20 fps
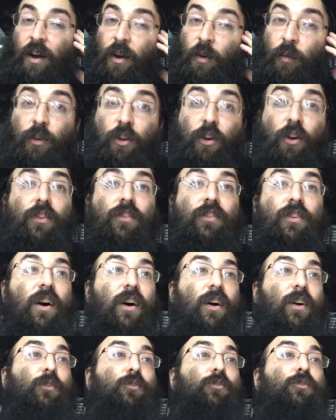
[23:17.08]
We all
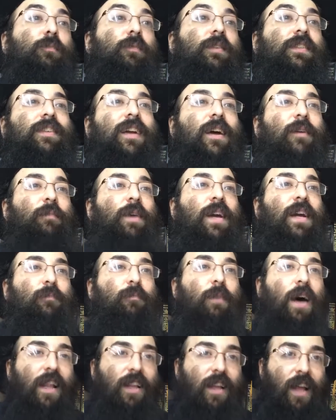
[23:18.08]
know Kupas Rav Meir
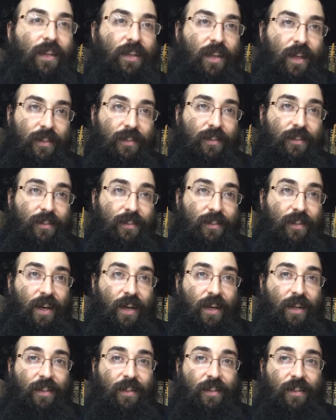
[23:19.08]
Baal Hanes.
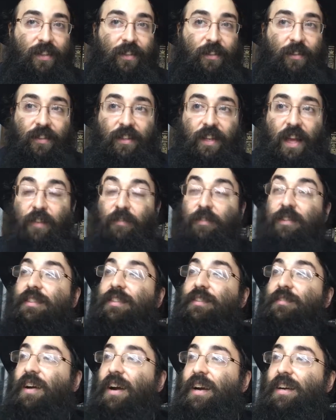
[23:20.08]
Yeah. You have in
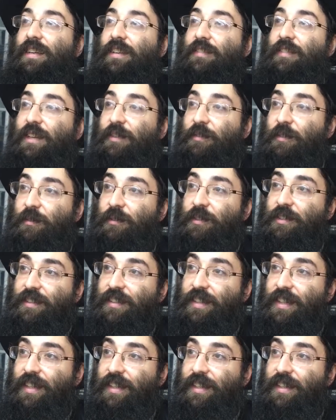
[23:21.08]
Teveriah, if anyone was
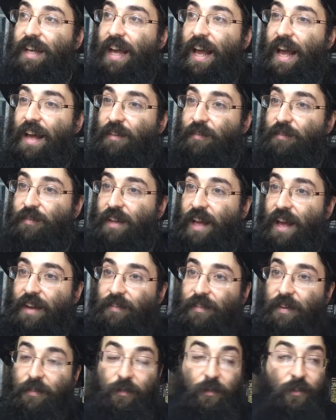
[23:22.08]
there, you have
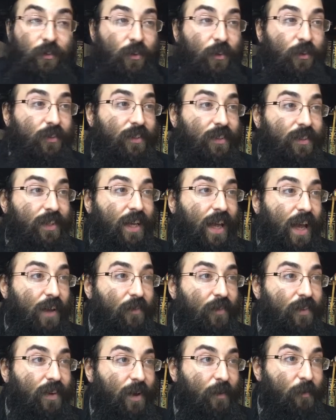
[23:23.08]
everyone goes to the
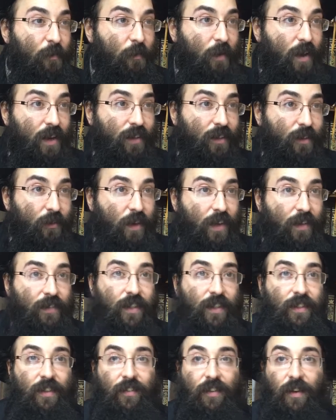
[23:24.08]
cave of Rabbi Meir, the
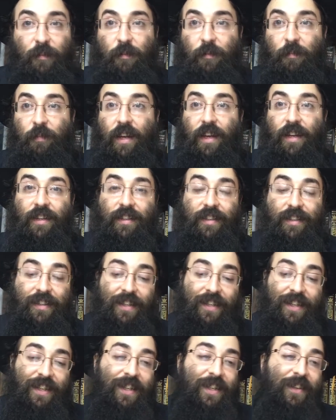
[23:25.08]
gravesite of Rabbi Meir.
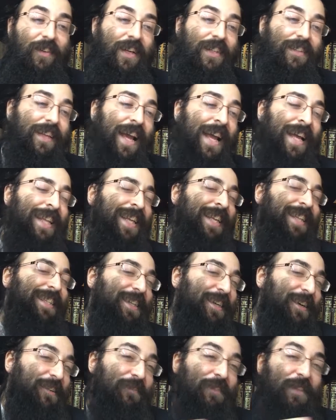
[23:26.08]
As they
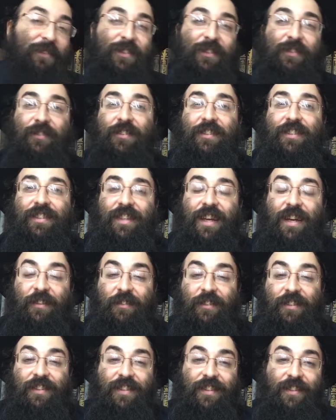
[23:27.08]
told me, it was the first time it
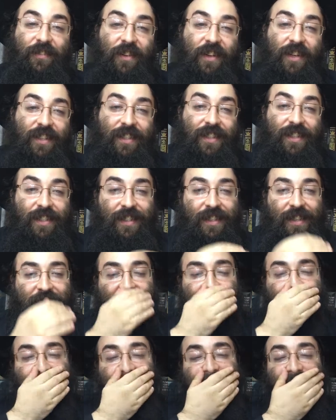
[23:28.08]
was in Teveriah.
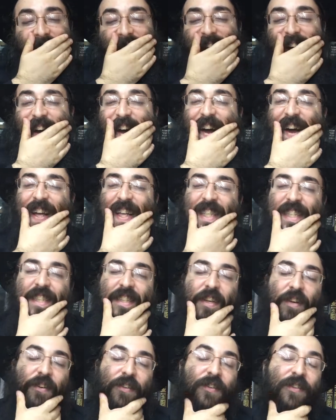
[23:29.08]

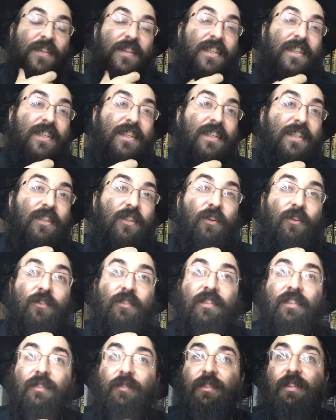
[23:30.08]
So he
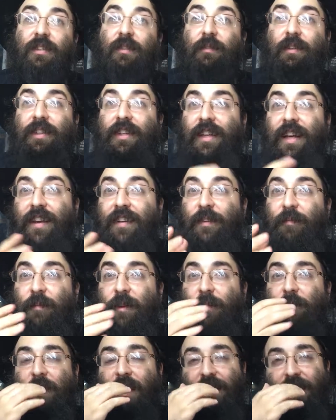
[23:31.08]
was there by the cave of
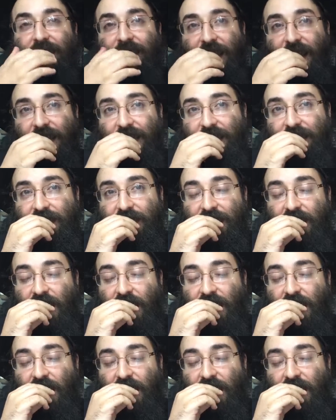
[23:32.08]
Meir Balanes.